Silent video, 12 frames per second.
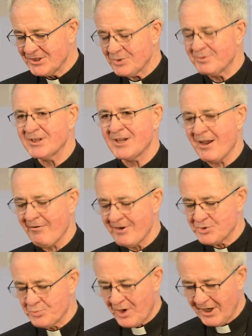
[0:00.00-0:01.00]
to
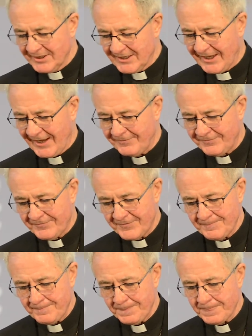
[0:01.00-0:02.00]
encourage wildlife.
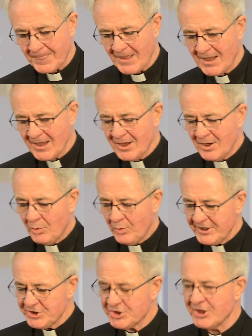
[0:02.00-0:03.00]

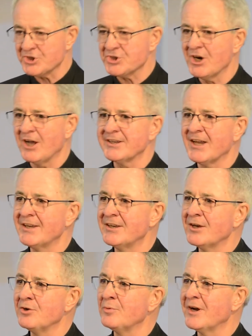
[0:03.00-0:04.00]
One churchyard I
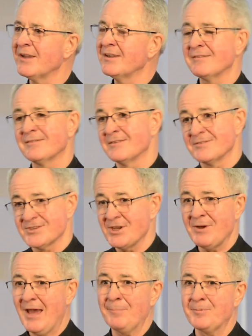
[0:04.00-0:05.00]
know where
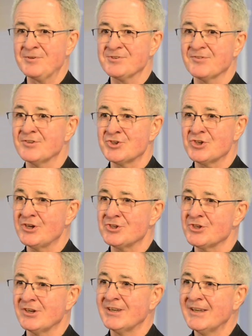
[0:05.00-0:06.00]
so happens that the
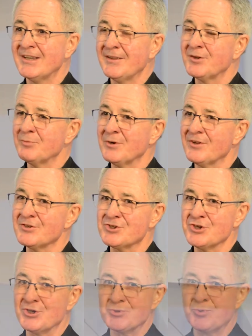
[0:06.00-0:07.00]
church, one of the church